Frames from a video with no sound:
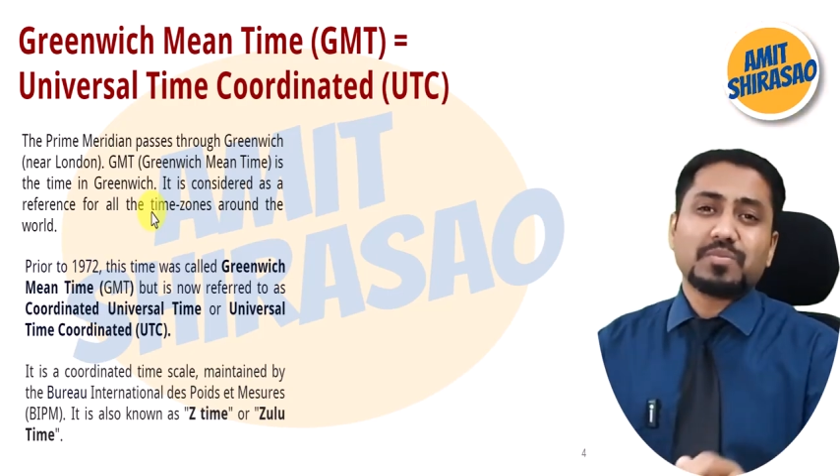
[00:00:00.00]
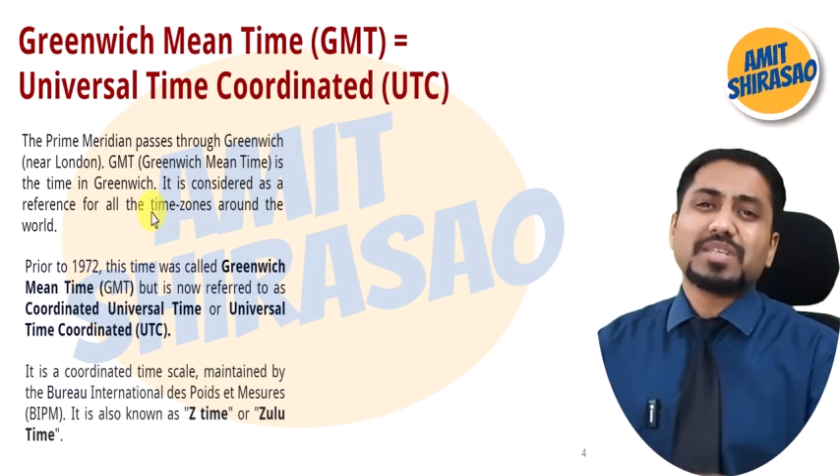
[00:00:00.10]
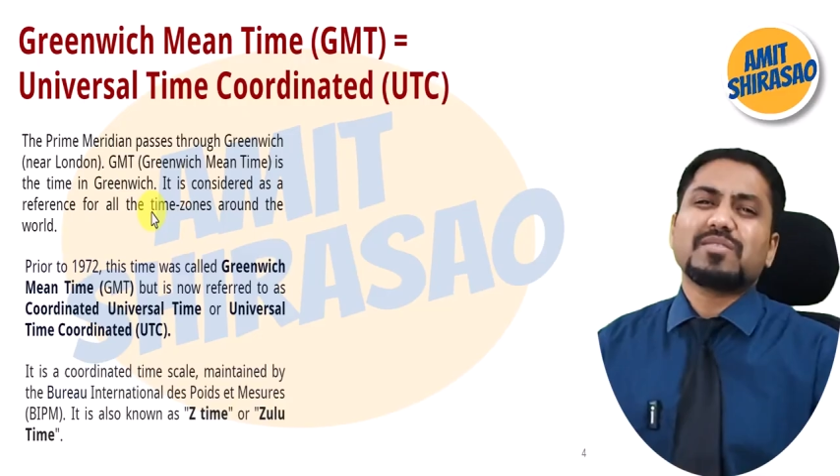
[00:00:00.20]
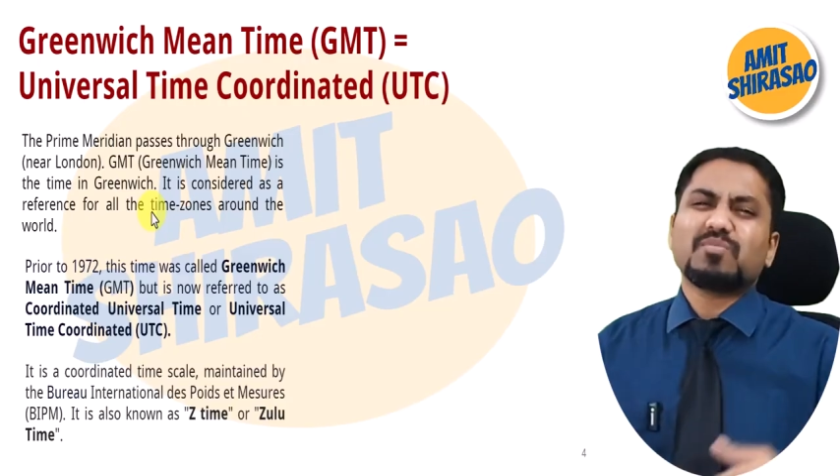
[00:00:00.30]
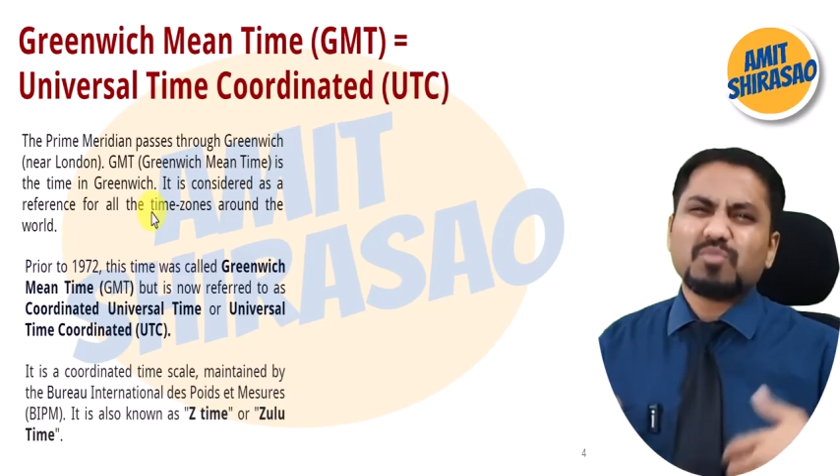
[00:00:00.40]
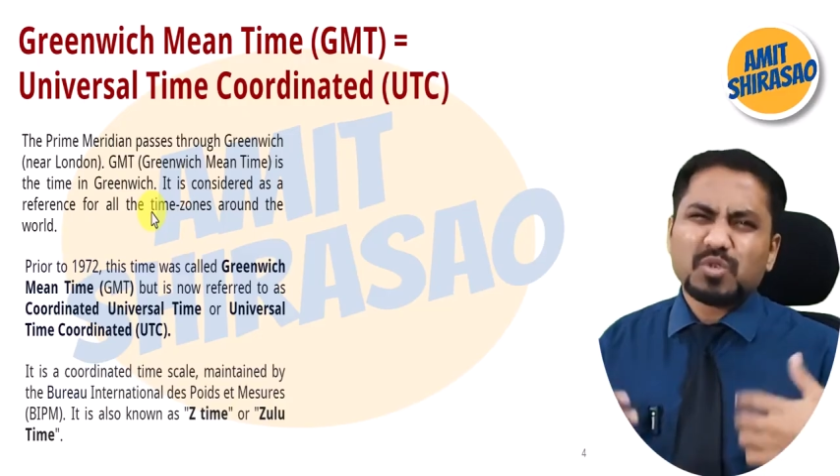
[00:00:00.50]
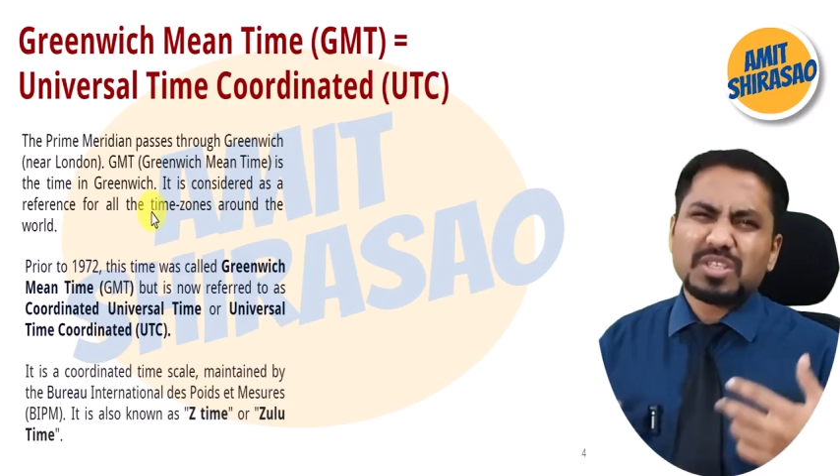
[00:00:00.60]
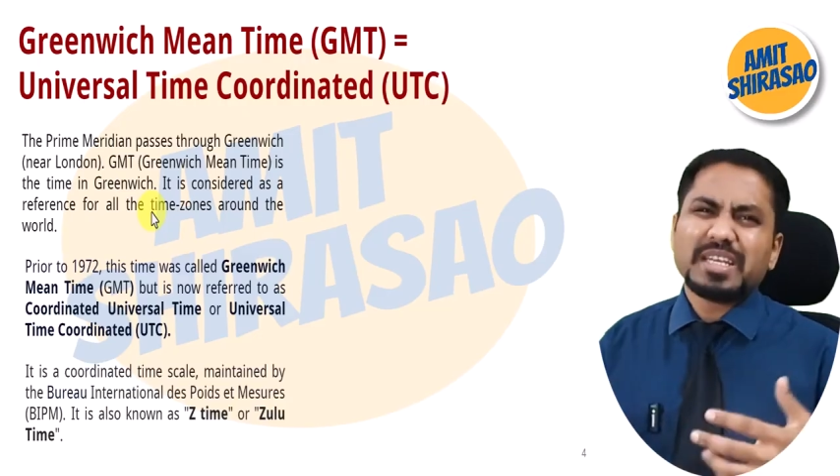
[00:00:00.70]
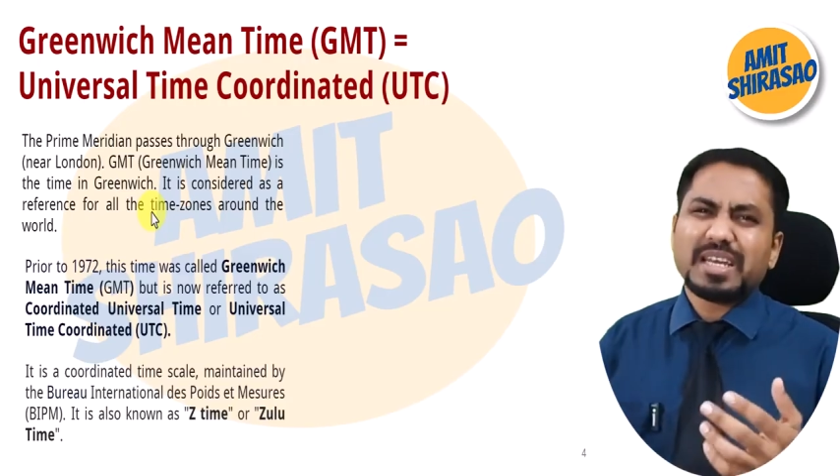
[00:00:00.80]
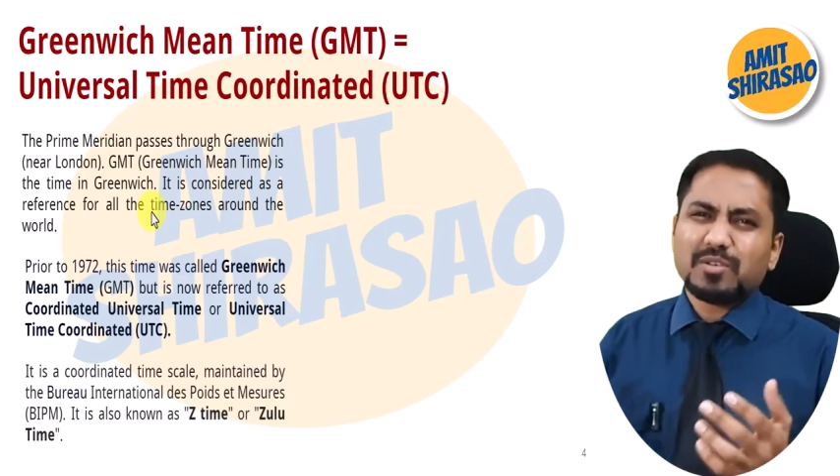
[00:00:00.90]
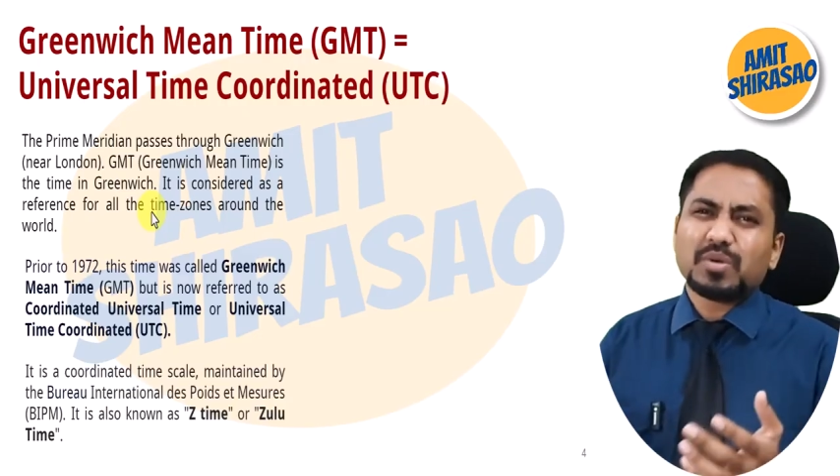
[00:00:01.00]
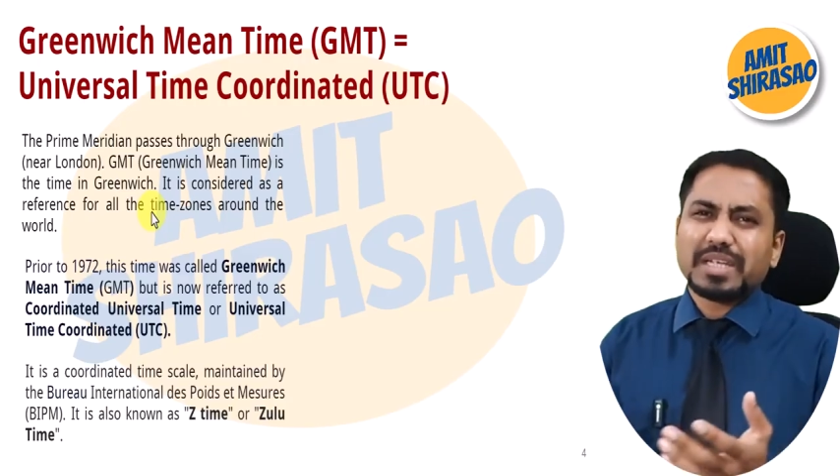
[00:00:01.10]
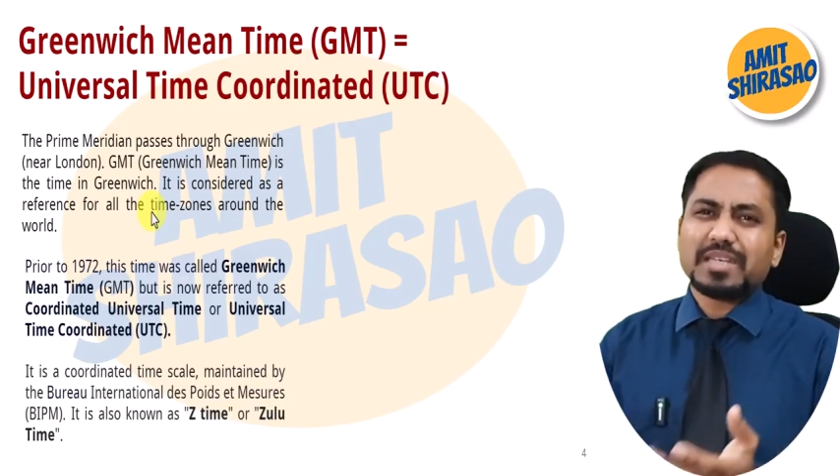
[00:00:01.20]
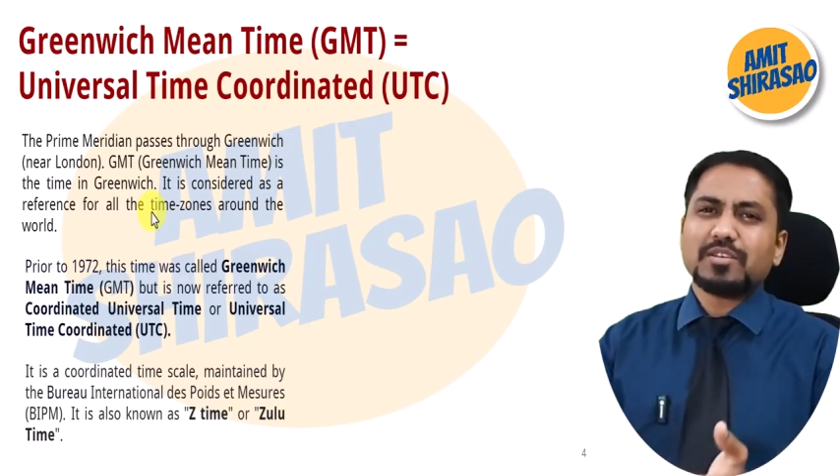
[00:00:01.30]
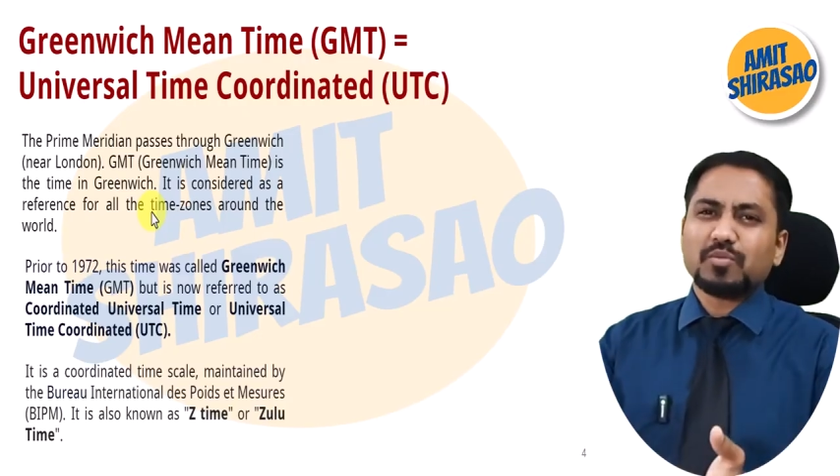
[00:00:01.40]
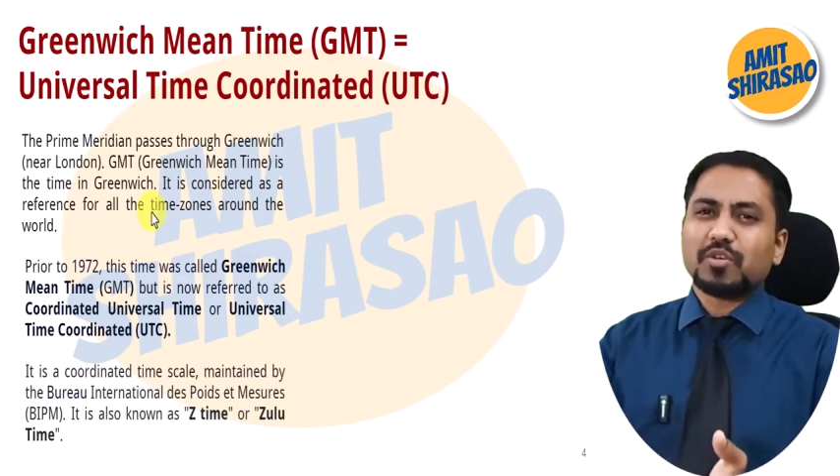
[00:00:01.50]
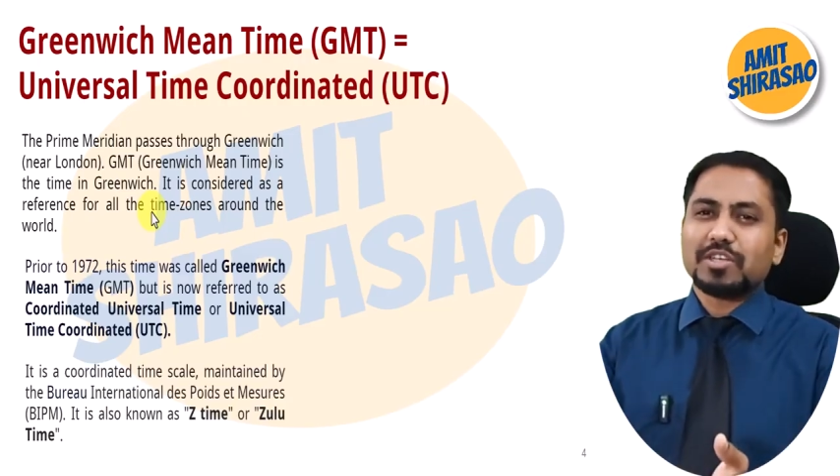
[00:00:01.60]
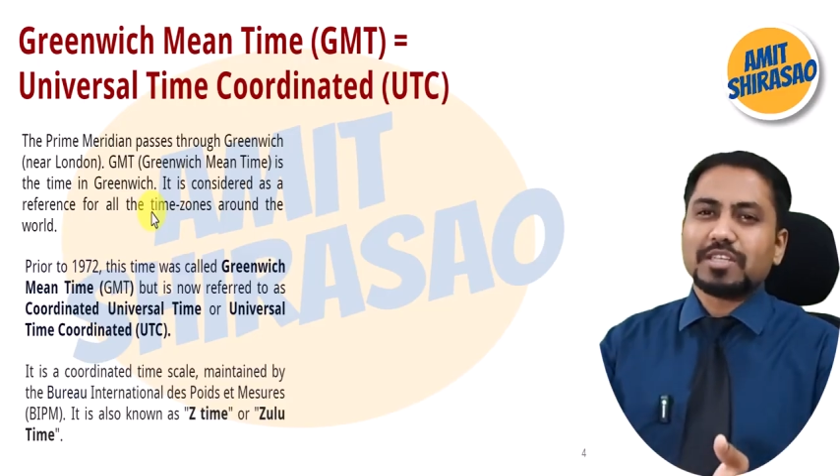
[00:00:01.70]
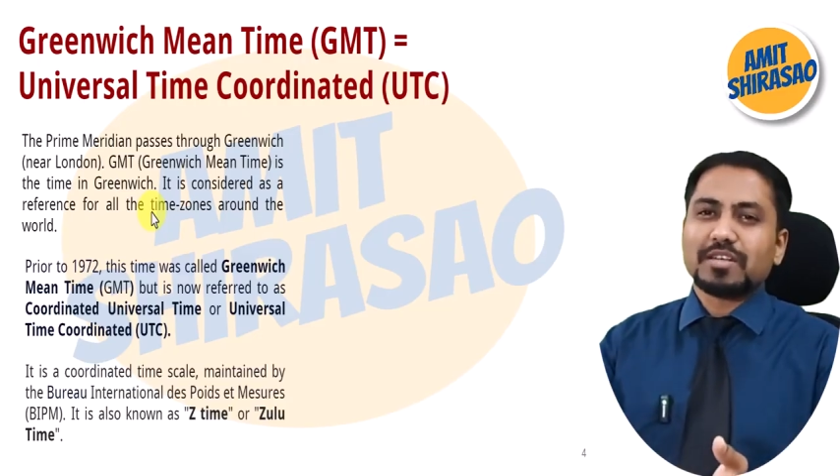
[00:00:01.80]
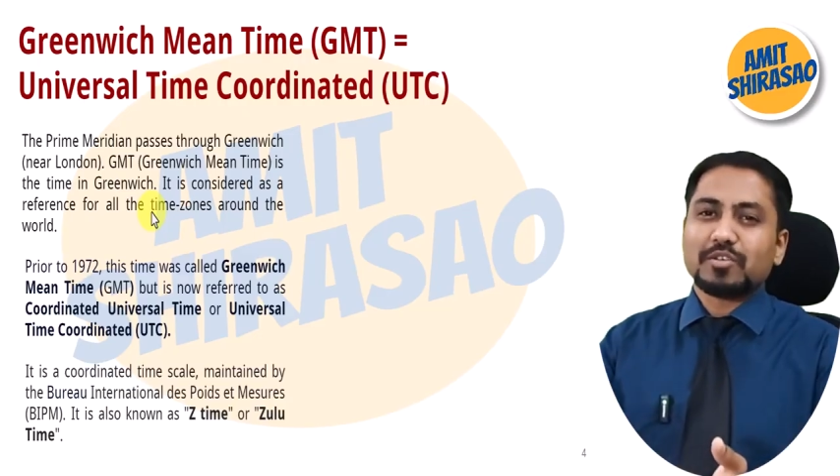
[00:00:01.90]
but mostly I don't get into
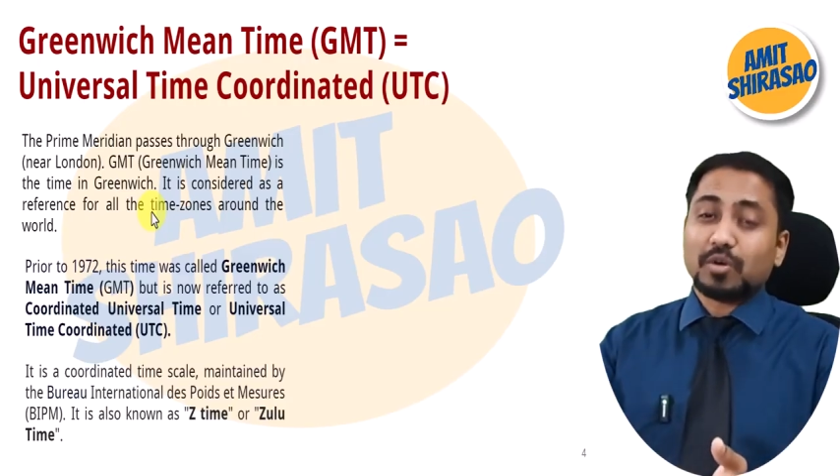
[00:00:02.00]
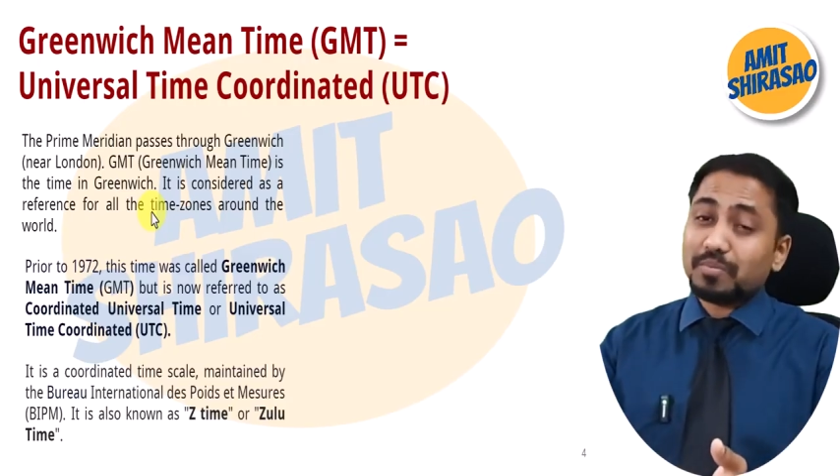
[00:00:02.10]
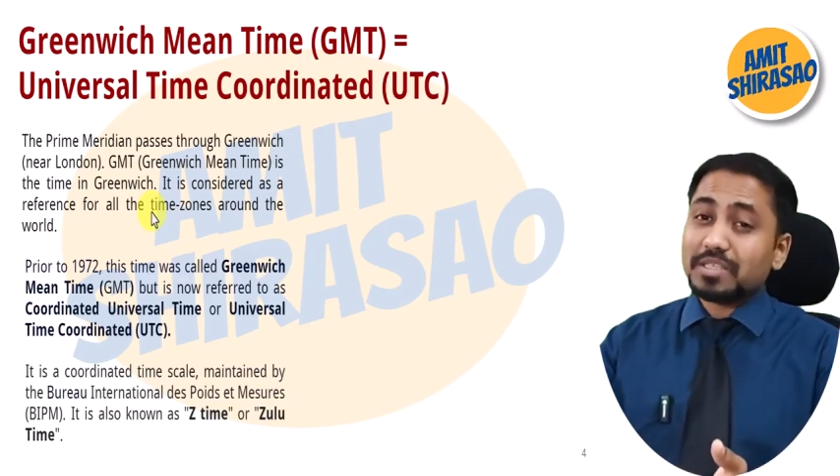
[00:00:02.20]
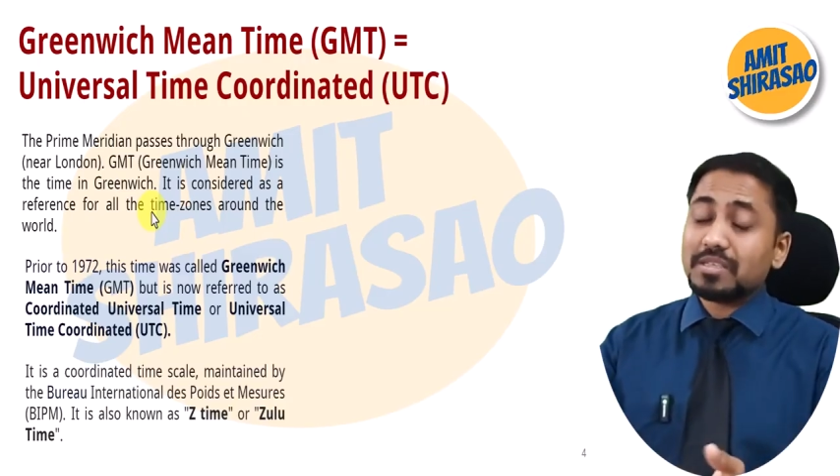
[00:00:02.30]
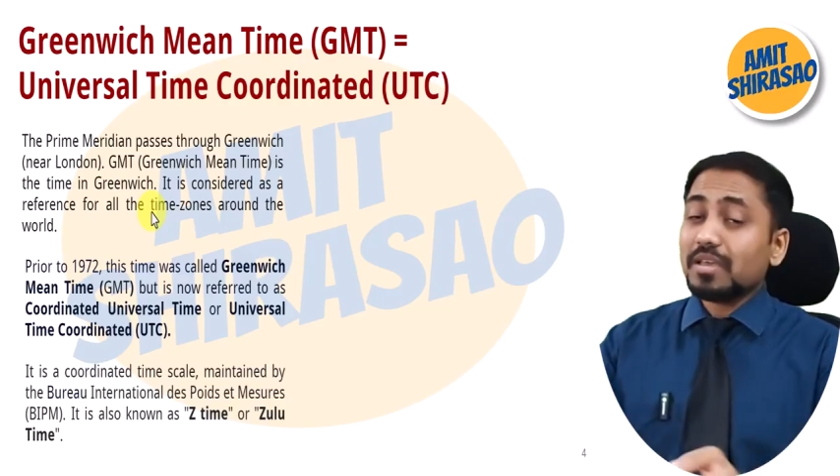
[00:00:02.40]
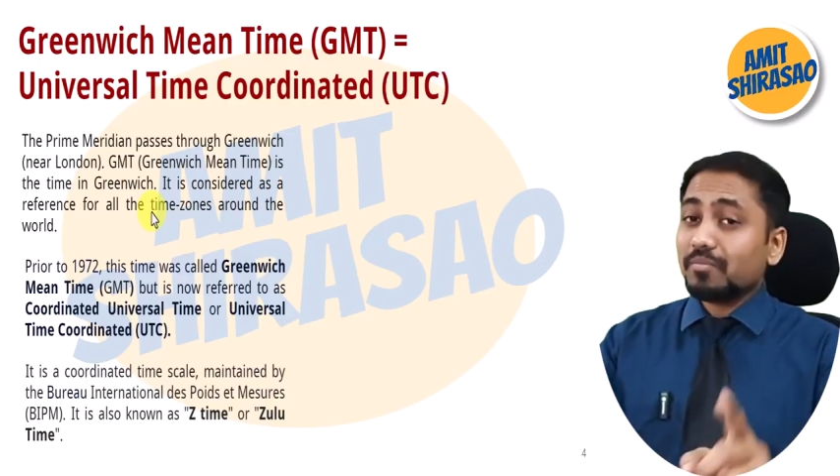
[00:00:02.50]
political topics.